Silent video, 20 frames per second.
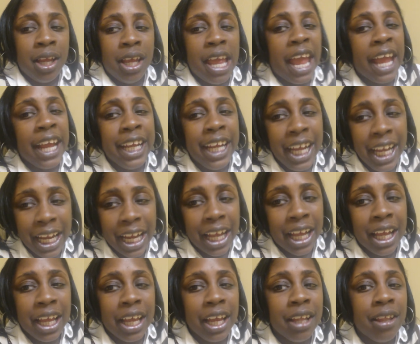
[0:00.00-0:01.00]

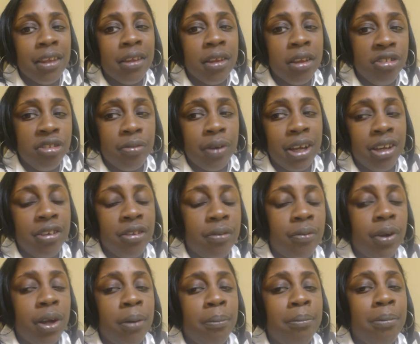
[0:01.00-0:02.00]
again, it's a
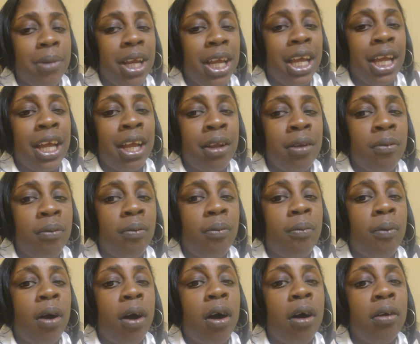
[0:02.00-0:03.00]
situation where men
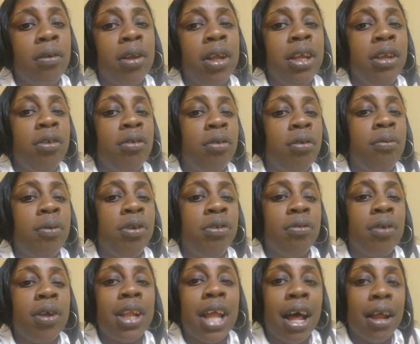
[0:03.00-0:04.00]
will only do what
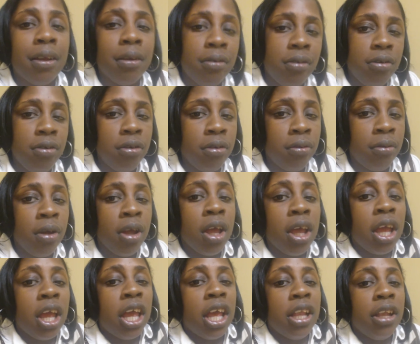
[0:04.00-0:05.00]
you allow them to do.
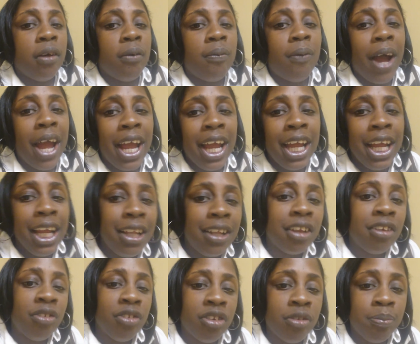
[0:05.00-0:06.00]
The way he
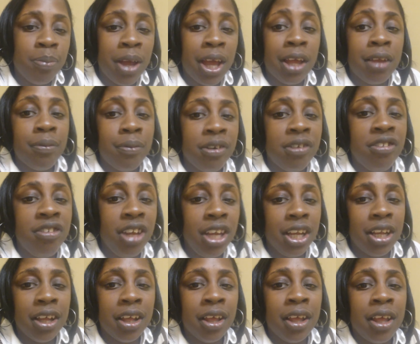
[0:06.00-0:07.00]
disrespects
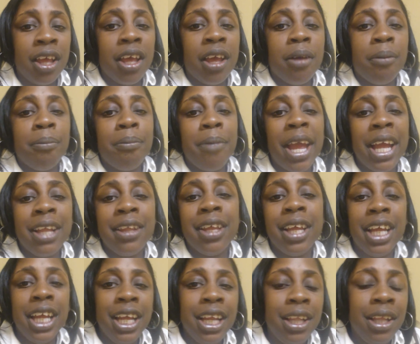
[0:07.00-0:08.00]
Rasheda makes
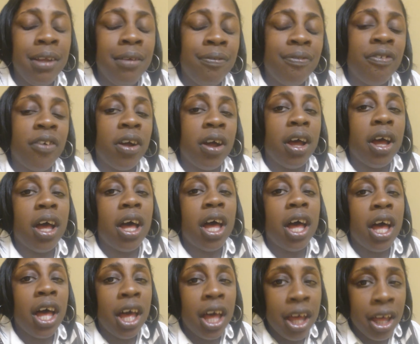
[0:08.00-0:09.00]
it easy for
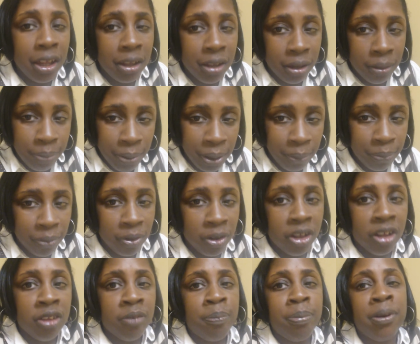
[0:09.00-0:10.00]
other
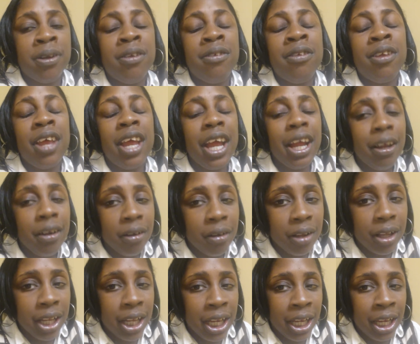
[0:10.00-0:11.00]
people,
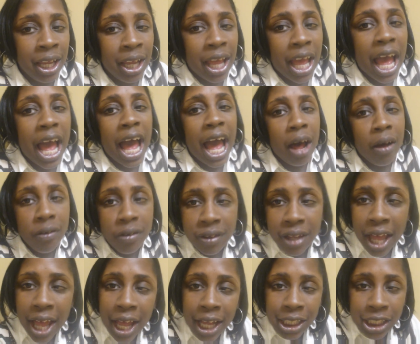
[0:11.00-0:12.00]
particularly
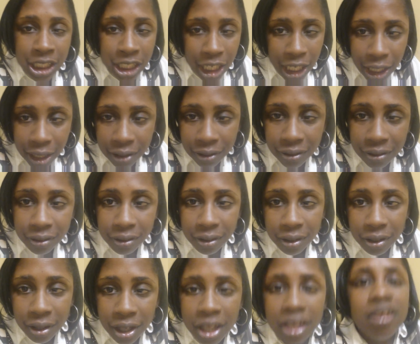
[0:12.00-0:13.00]
outside chicks,
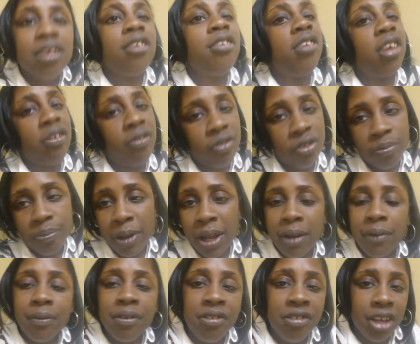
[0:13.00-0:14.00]
to
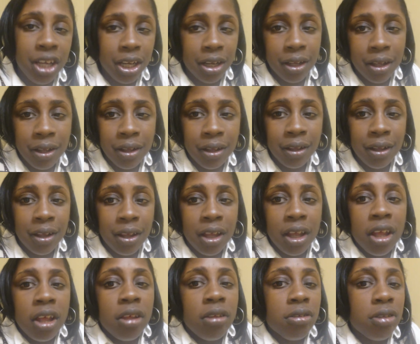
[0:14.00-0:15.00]
disrespect Rasheda.
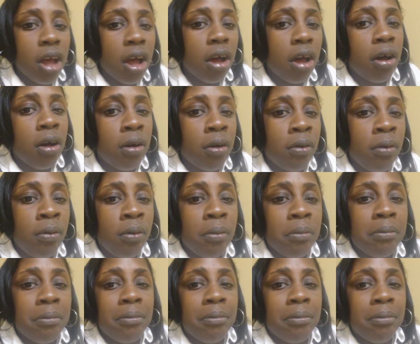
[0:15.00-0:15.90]
So,